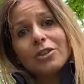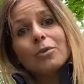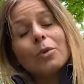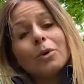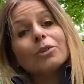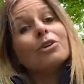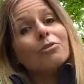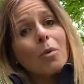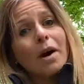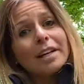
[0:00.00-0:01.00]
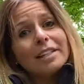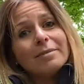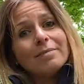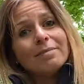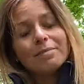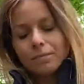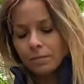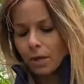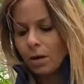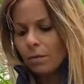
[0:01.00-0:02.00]
to the world of wine.
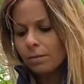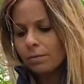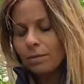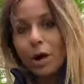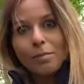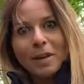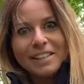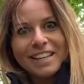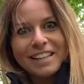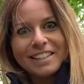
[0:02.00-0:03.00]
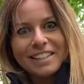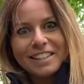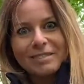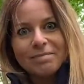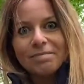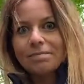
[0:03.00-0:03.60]
Oh, a blind tasting.